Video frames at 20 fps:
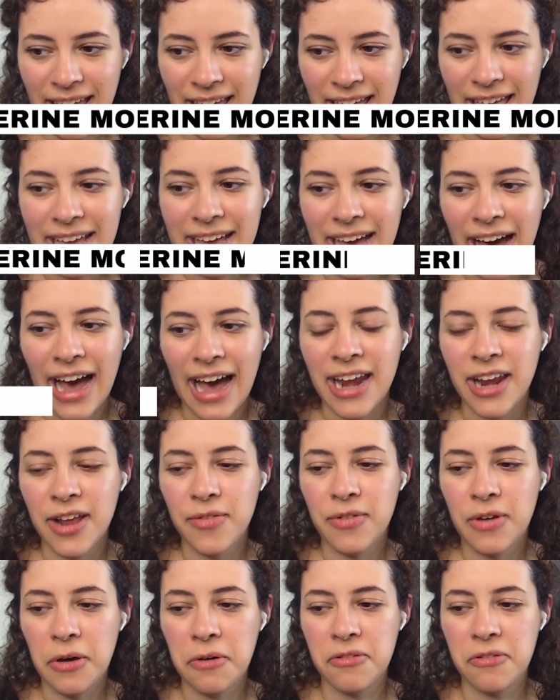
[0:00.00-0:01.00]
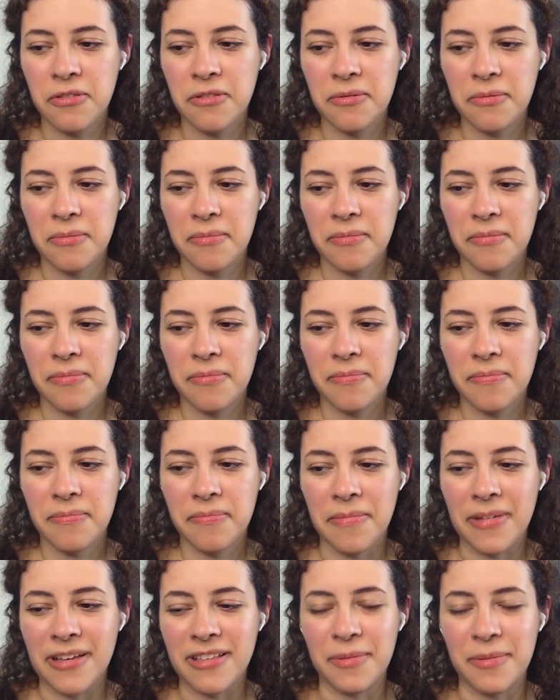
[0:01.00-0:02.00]
it kind of goes
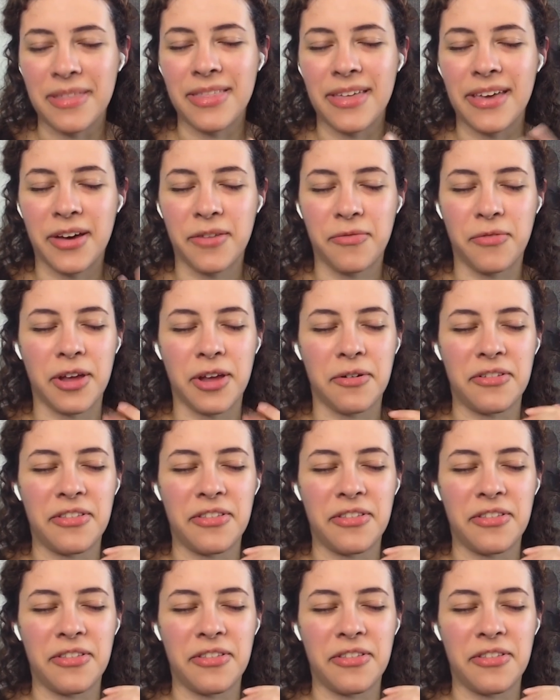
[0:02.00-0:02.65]
makes me think of what you were